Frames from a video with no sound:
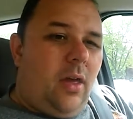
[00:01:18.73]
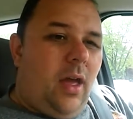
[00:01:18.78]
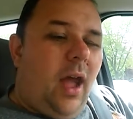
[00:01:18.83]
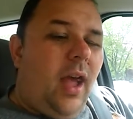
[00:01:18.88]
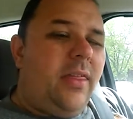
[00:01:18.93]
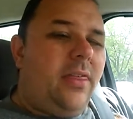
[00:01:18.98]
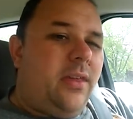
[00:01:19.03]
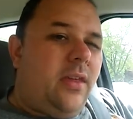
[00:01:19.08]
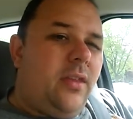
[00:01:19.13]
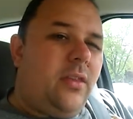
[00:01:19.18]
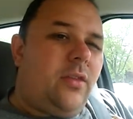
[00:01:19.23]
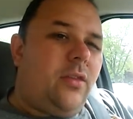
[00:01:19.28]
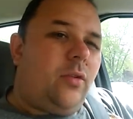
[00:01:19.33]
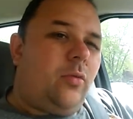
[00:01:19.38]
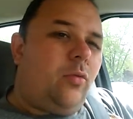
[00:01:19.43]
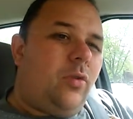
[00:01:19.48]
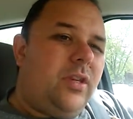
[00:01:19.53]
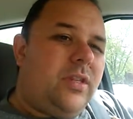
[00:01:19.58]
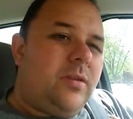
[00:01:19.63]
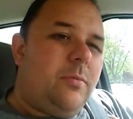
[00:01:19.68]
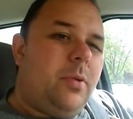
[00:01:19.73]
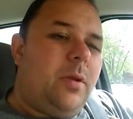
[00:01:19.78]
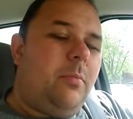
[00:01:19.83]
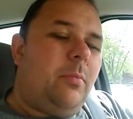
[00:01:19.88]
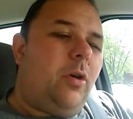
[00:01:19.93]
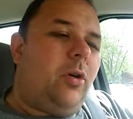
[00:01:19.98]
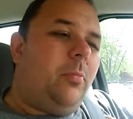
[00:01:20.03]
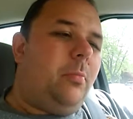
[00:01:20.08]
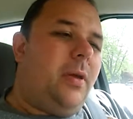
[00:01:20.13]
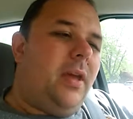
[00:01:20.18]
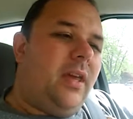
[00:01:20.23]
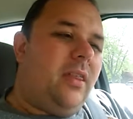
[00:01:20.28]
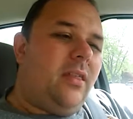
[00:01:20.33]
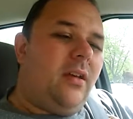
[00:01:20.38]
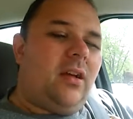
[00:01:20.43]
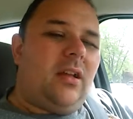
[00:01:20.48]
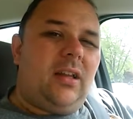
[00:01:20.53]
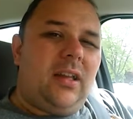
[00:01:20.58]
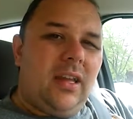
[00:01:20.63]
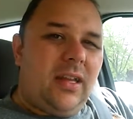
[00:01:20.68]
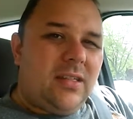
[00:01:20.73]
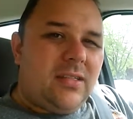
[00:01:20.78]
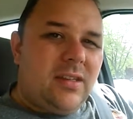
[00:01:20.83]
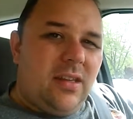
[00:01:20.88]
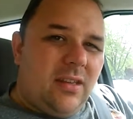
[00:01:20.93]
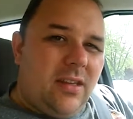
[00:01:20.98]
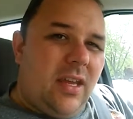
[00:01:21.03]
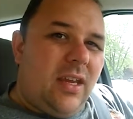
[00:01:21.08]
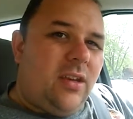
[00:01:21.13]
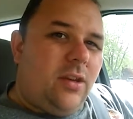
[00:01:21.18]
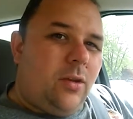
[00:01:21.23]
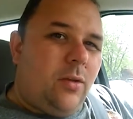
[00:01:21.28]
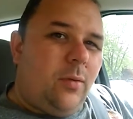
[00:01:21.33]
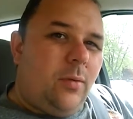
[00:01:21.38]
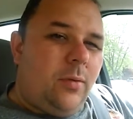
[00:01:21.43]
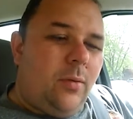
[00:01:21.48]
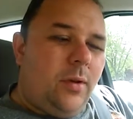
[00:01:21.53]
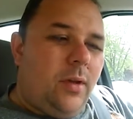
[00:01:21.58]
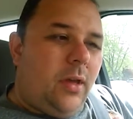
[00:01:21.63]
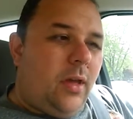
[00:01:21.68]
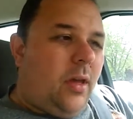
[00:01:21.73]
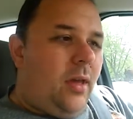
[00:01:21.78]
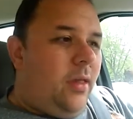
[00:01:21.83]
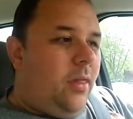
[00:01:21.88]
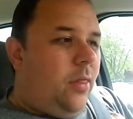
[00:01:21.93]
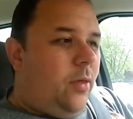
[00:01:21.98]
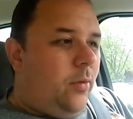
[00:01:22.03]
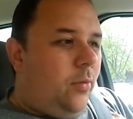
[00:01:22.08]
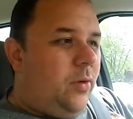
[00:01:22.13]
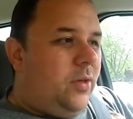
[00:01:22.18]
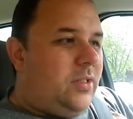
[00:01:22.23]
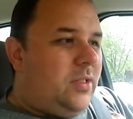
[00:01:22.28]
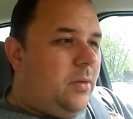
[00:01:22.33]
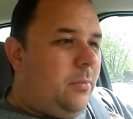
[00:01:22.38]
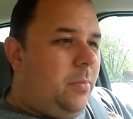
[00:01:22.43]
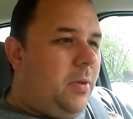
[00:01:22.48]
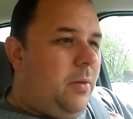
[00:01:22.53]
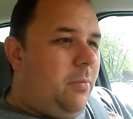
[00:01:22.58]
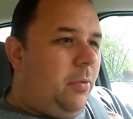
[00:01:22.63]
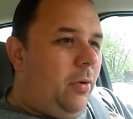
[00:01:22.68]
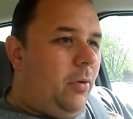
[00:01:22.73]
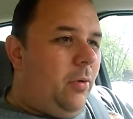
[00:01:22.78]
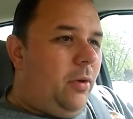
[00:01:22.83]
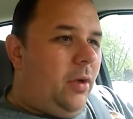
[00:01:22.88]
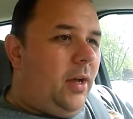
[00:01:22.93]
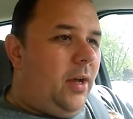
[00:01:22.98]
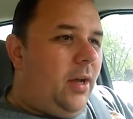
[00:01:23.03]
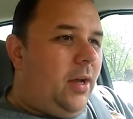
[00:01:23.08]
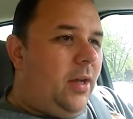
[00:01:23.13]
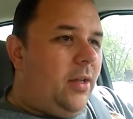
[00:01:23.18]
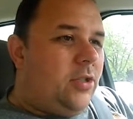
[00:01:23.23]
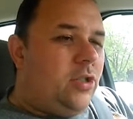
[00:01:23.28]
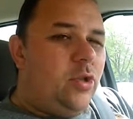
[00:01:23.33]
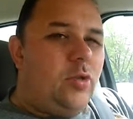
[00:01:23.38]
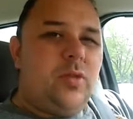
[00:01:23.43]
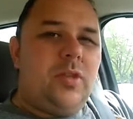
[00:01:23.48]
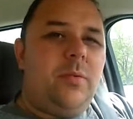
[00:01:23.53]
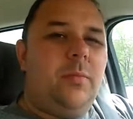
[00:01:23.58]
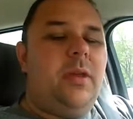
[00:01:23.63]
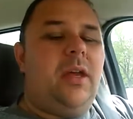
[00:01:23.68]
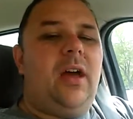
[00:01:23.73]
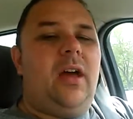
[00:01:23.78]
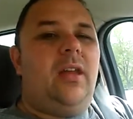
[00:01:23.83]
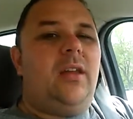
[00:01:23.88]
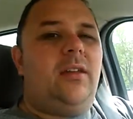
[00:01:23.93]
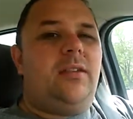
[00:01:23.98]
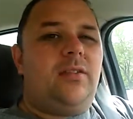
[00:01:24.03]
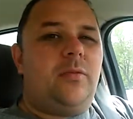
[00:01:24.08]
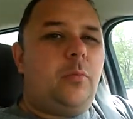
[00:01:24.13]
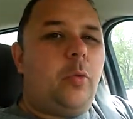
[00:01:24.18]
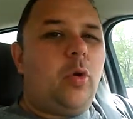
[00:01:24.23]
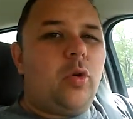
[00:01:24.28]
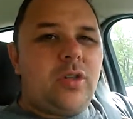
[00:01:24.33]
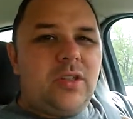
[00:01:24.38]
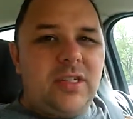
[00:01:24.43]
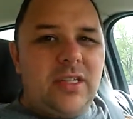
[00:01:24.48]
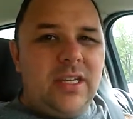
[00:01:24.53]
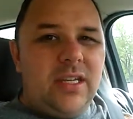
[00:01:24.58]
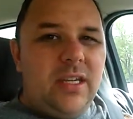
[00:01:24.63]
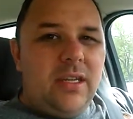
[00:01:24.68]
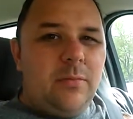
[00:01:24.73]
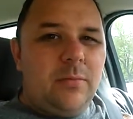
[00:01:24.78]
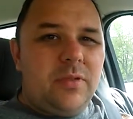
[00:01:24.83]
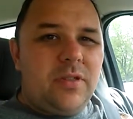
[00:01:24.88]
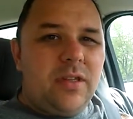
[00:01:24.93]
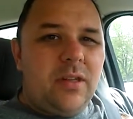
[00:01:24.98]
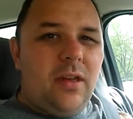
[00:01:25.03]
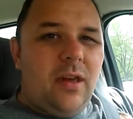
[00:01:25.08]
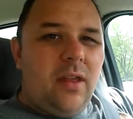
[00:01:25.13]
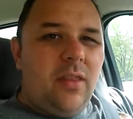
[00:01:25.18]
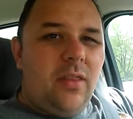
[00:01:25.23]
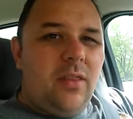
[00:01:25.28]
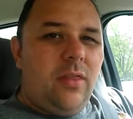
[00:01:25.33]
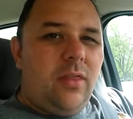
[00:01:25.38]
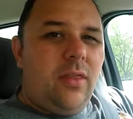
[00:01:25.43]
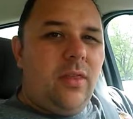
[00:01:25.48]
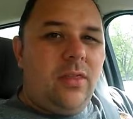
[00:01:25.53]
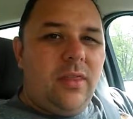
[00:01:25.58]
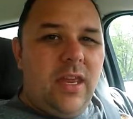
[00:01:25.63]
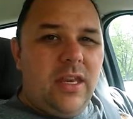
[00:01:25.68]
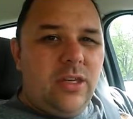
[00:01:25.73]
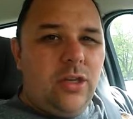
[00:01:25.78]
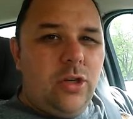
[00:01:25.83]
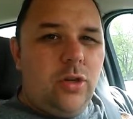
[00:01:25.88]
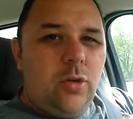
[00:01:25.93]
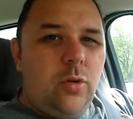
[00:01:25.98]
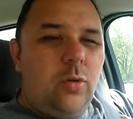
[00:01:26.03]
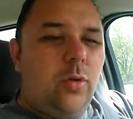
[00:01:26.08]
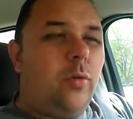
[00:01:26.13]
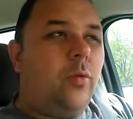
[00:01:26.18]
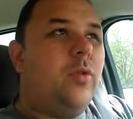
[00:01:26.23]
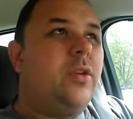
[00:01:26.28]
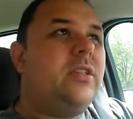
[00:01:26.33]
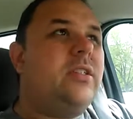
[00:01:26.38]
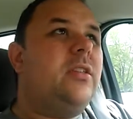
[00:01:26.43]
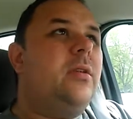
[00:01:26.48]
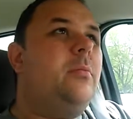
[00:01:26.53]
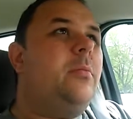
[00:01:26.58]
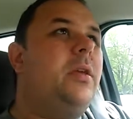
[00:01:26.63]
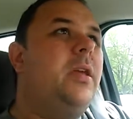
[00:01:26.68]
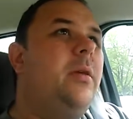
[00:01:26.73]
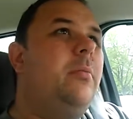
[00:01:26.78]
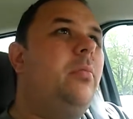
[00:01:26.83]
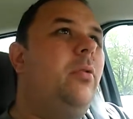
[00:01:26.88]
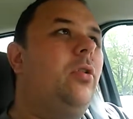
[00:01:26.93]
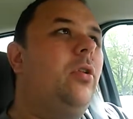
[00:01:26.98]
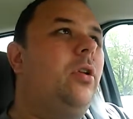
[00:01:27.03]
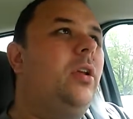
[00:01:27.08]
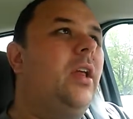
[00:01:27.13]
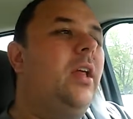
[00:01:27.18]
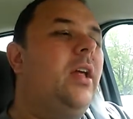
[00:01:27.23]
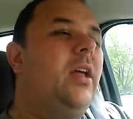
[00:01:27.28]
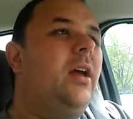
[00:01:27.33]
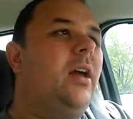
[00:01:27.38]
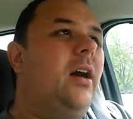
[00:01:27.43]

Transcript: I think that the reason people pick the cliques that they do, the reason that people choose to be on sports teams that they do, the reason that people